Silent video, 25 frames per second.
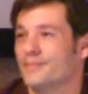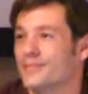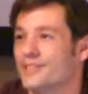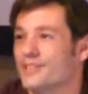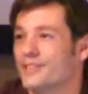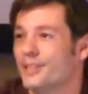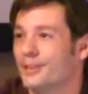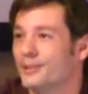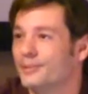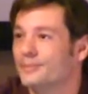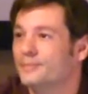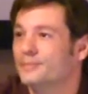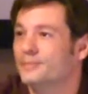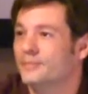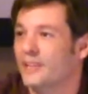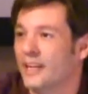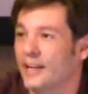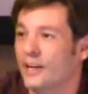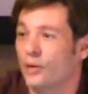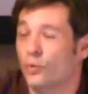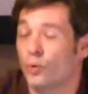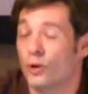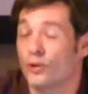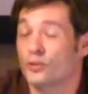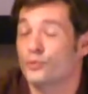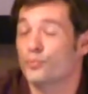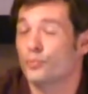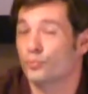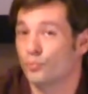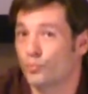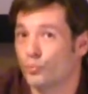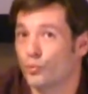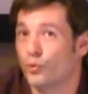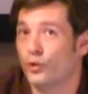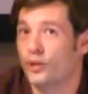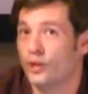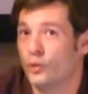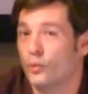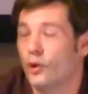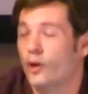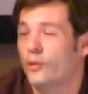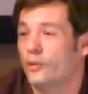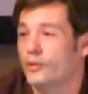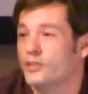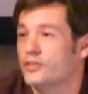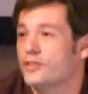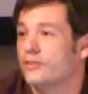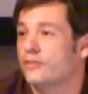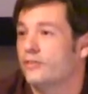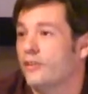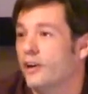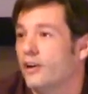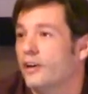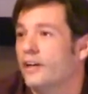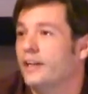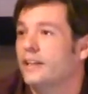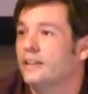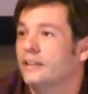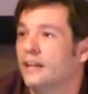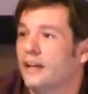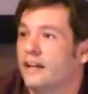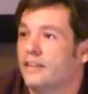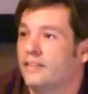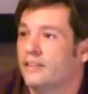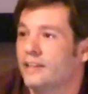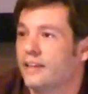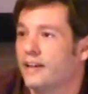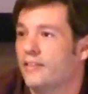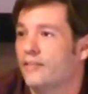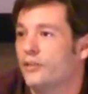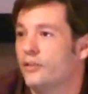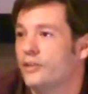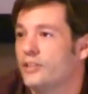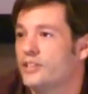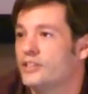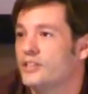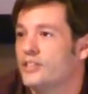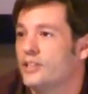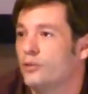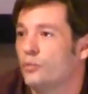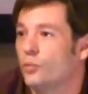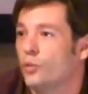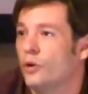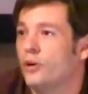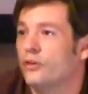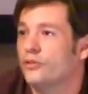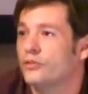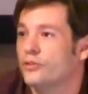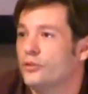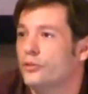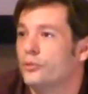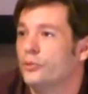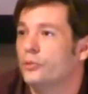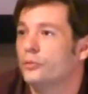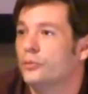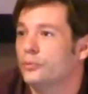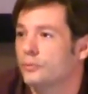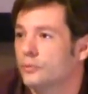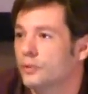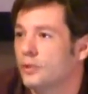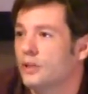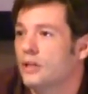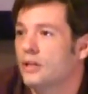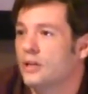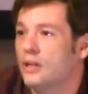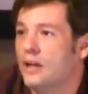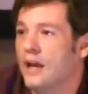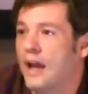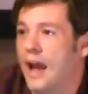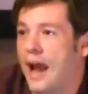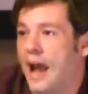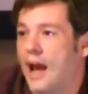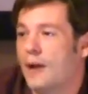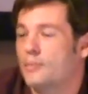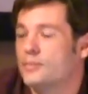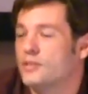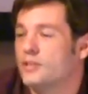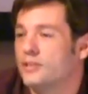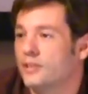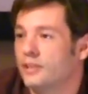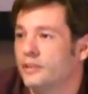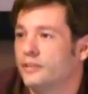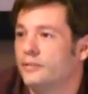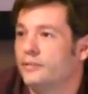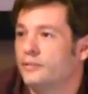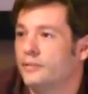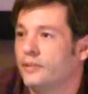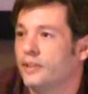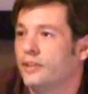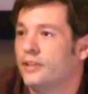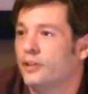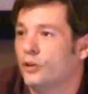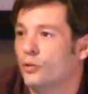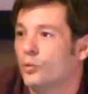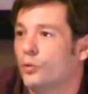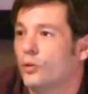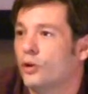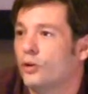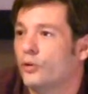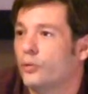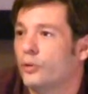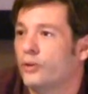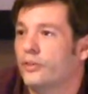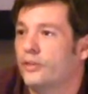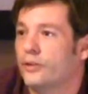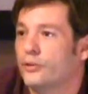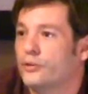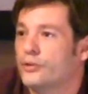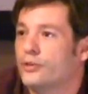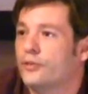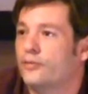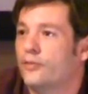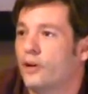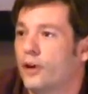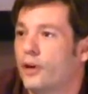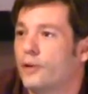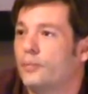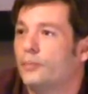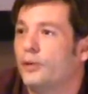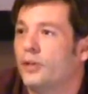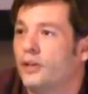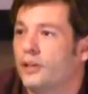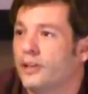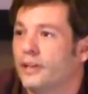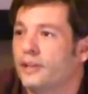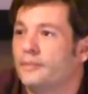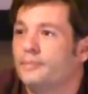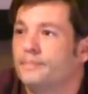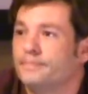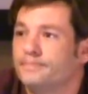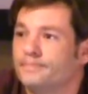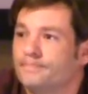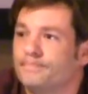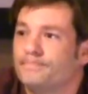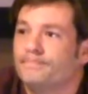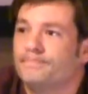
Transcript: So, and it works pretty well with Safari. I think I've only seen one or two apps that, that don't work with their Safari plugin.